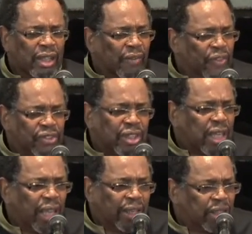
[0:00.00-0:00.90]
of this
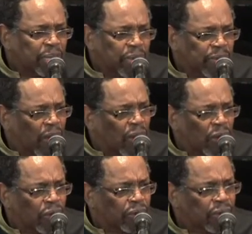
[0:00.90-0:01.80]
kingdom
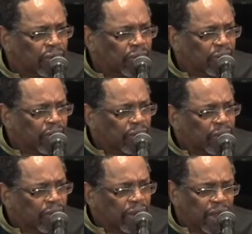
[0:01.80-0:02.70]
called
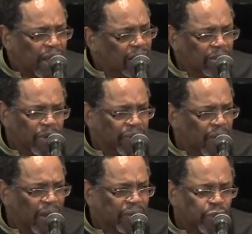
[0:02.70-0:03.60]
the kingdom of
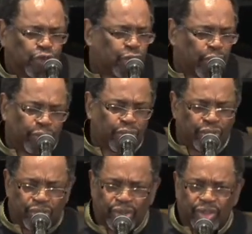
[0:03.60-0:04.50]
God, the church,
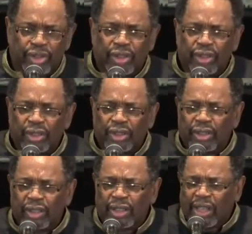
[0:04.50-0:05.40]

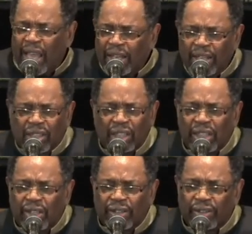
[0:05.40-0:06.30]
and his
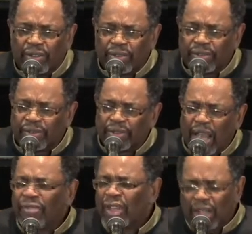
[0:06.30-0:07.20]
leader,
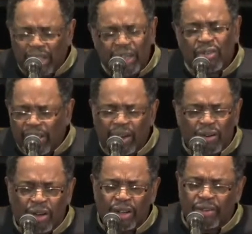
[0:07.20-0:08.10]
and the leader
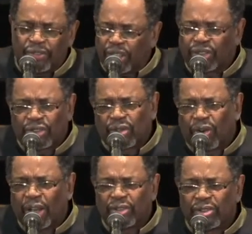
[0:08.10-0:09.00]
thereof, Jesus
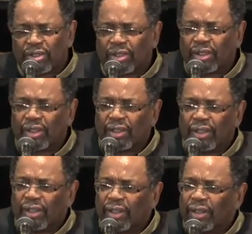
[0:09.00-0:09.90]
Christ.
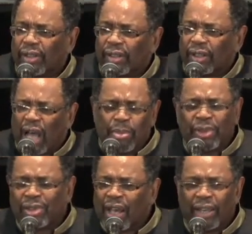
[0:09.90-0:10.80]
I'm
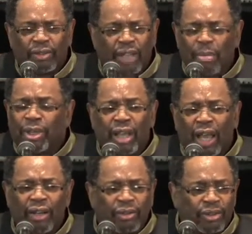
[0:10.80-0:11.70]
entitled. I'm
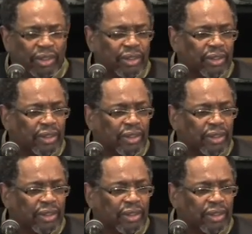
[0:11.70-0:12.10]
entitled.